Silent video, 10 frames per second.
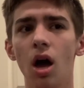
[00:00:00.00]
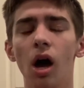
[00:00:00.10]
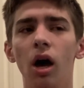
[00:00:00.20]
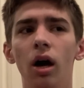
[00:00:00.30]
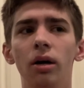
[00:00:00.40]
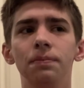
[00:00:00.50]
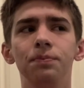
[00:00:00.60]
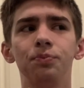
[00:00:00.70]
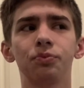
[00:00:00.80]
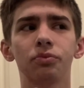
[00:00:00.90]

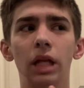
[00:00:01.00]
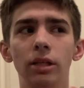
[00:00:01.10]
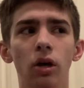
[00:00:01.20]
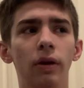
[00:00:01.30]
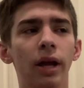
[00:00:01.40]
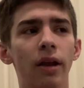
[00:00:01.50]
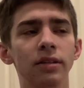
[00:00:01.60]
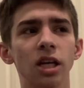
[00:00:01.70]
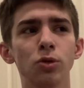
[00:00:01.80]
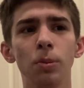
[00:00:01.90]
That's already kind of
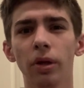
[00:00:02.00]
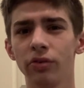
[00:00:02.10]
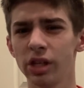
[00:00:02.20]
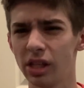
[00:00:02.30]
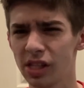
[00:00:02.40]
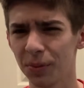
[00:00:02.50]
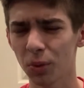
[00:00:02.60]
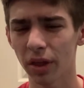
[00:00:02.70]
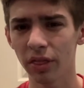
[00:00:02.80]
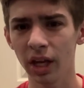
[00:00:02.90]
sus. People have seen some sort
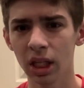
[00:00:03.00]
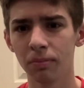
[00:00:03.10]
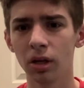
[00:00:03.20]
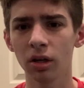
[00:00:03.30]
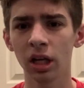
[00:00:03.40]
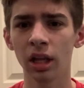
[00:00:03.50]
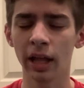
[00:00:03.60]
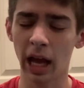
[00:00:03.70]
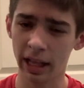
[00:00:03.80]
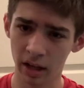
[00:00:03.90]
of thing in the mirror
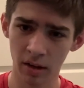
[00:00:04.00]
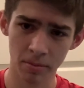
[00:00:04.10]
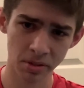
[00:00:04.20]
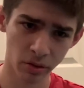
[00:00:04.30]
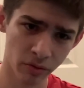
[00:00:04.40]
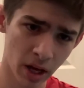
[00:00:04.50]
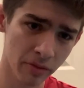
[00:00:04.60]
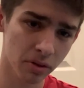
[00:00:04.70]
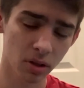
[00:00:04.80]
at the end of episode 5.